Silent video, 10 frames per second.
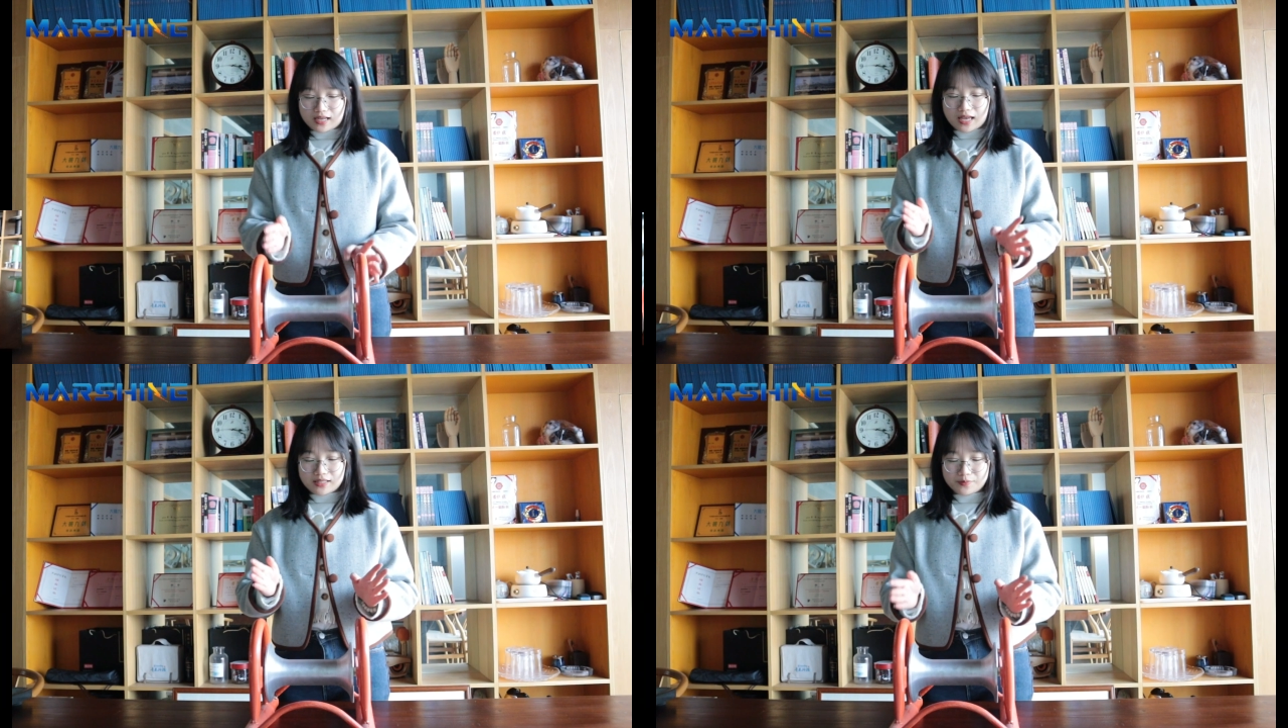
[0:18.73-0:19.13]

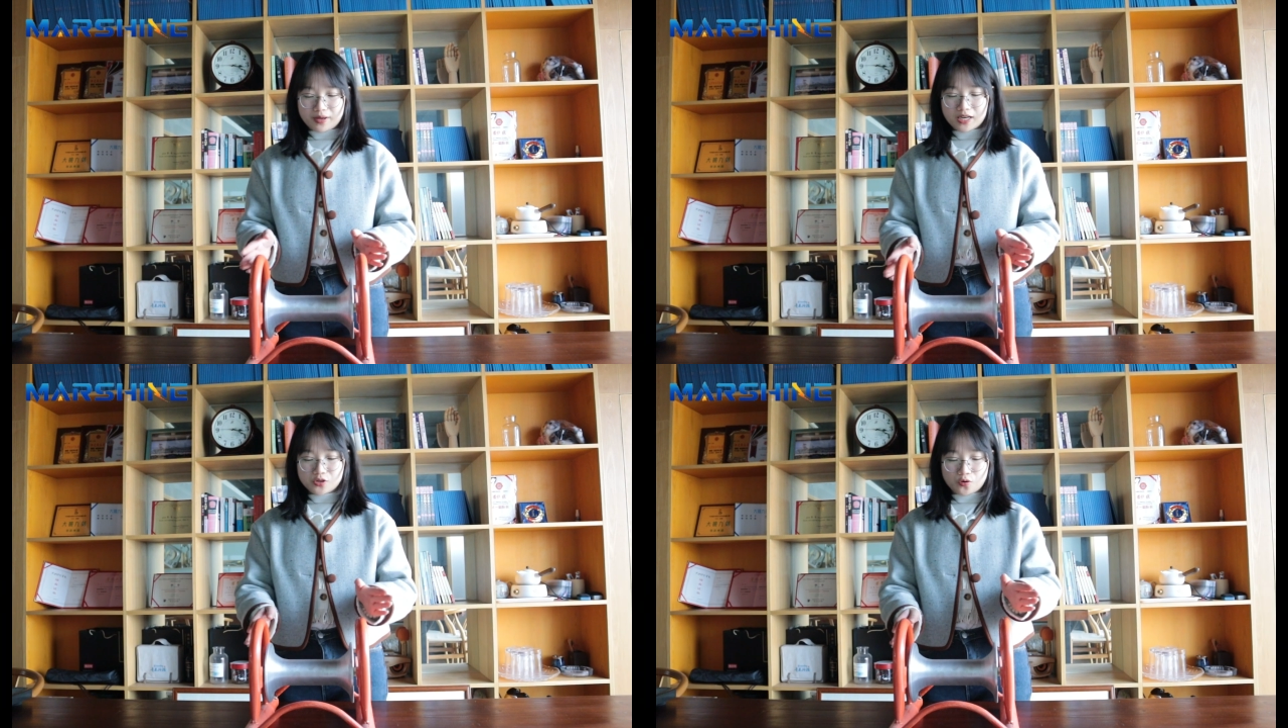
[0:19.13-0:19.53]
it's
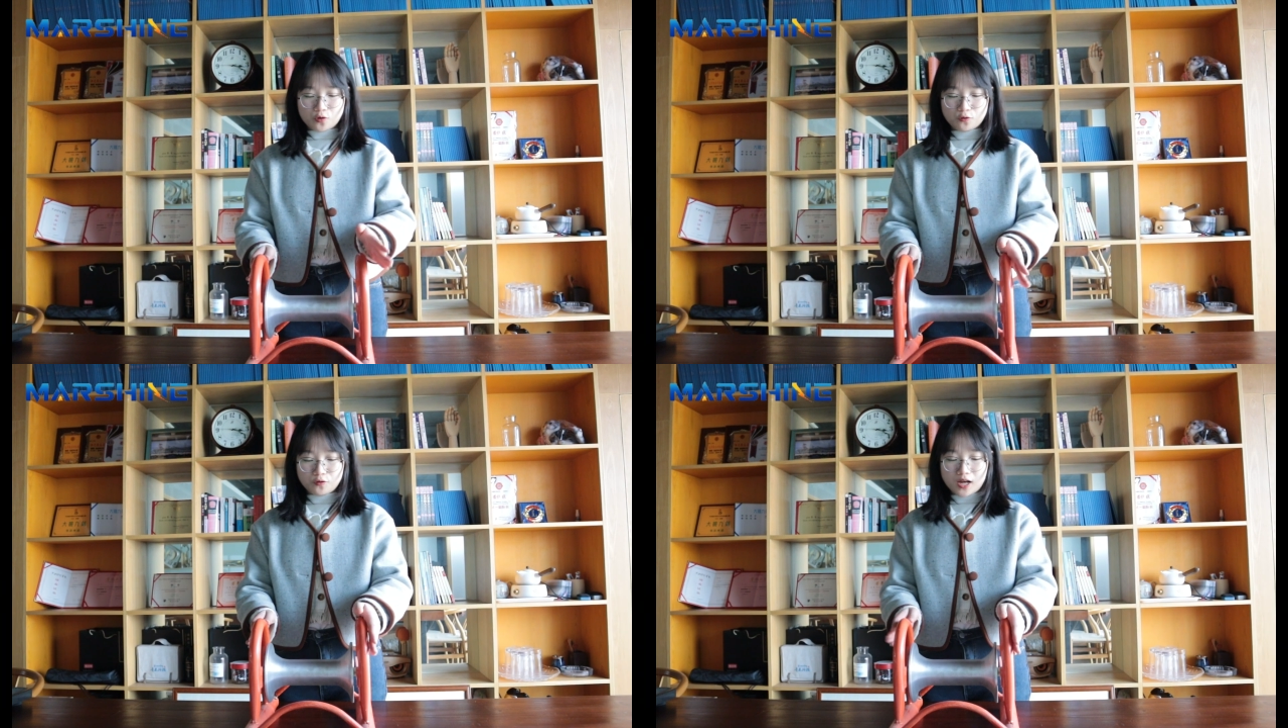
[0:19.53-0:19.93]
made
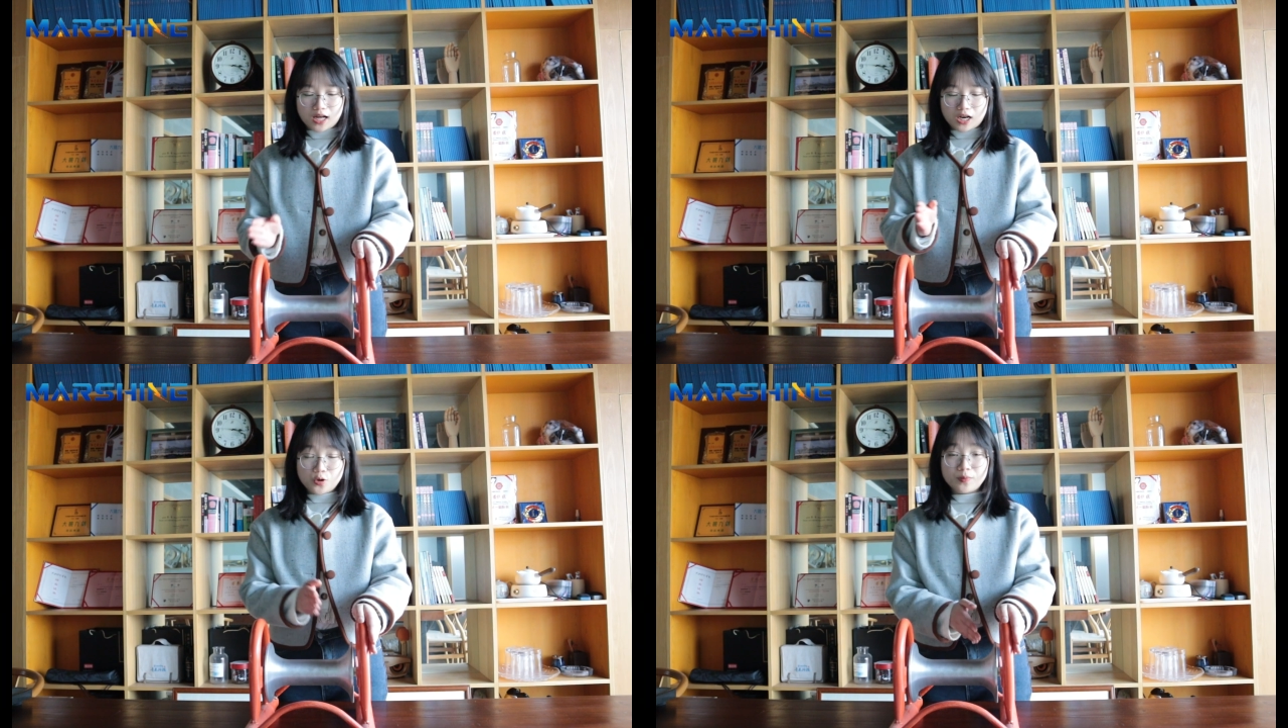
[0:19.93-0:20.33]
of
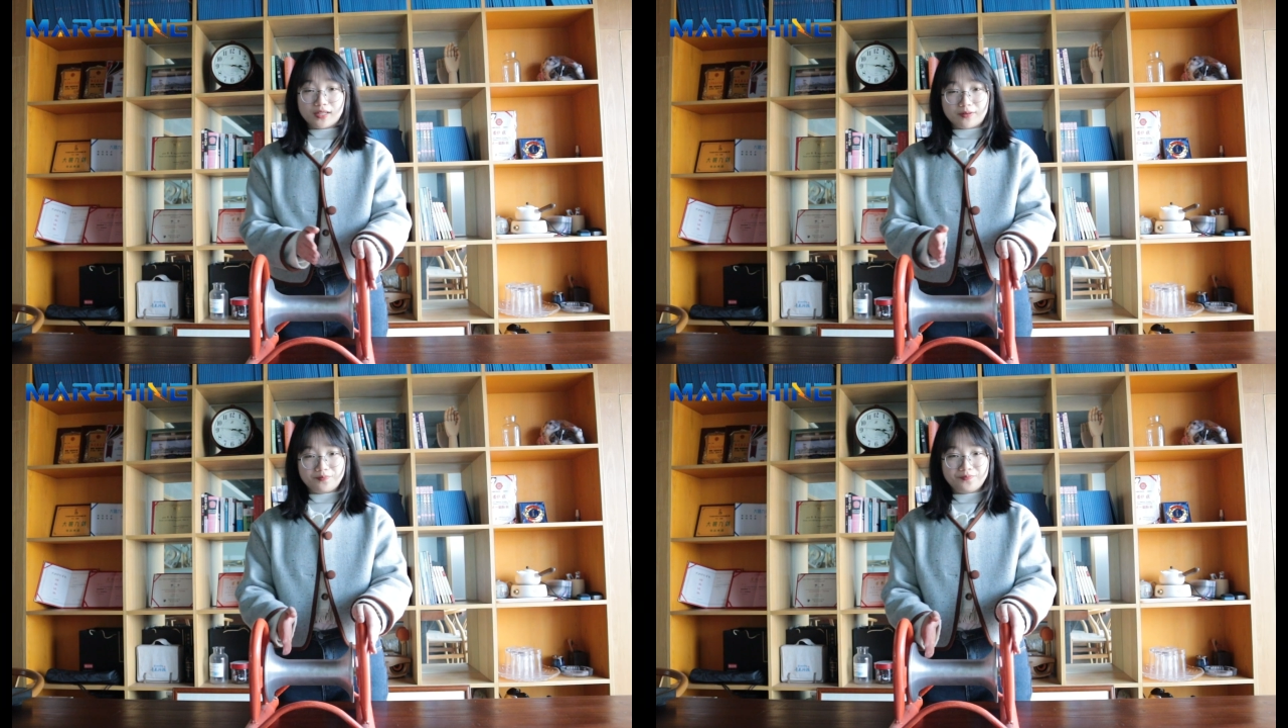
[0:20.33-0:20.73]

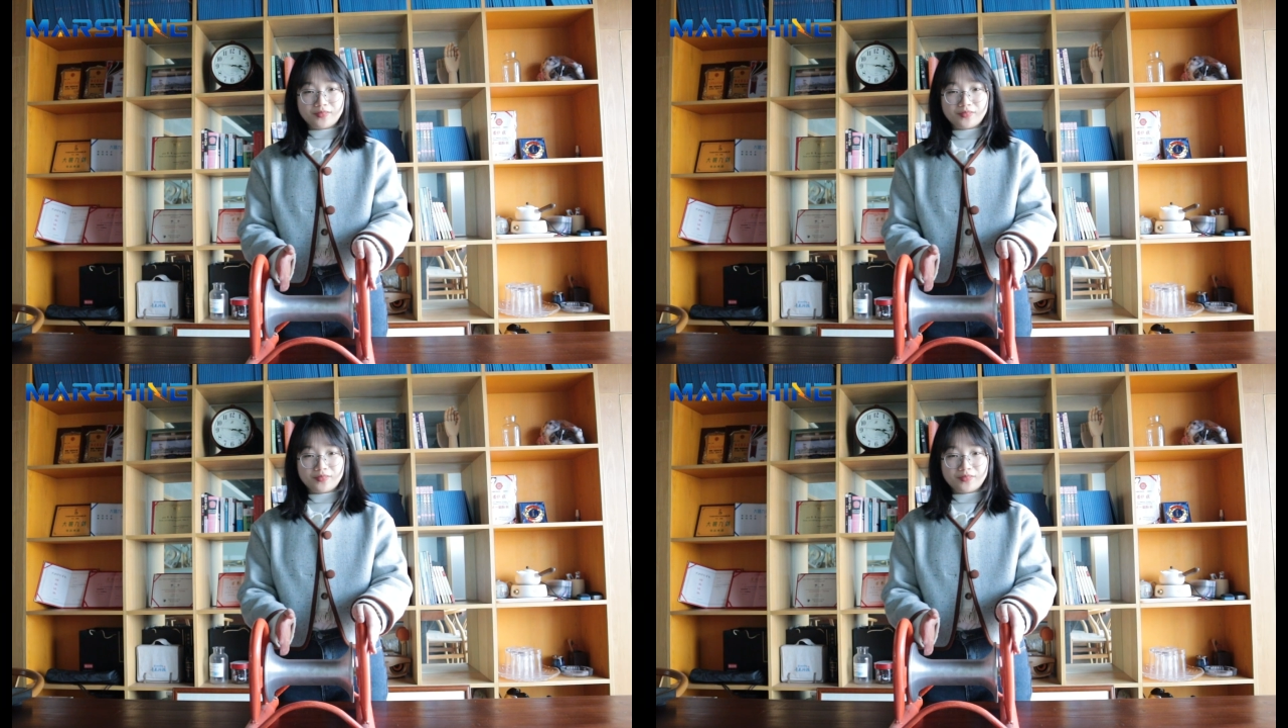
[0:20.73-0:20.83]
aluminum,